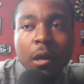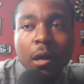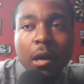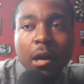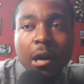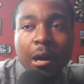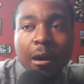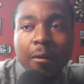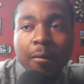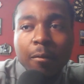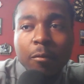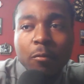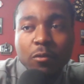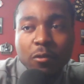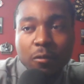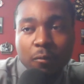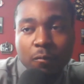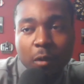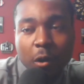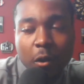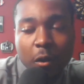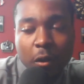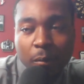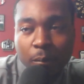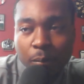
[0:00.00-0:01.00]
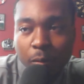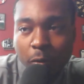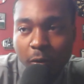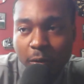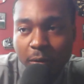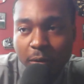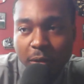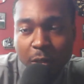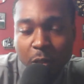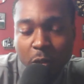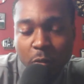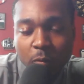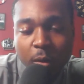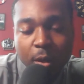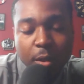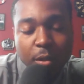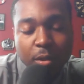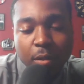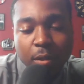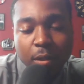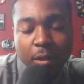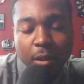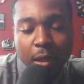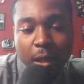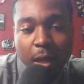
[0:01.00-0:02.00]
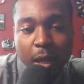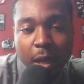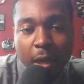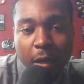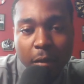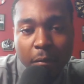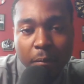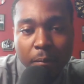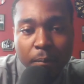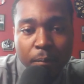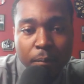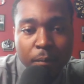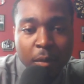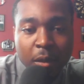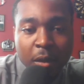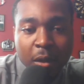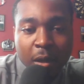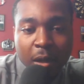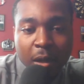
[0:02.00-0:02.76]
It was a very important situation in the game.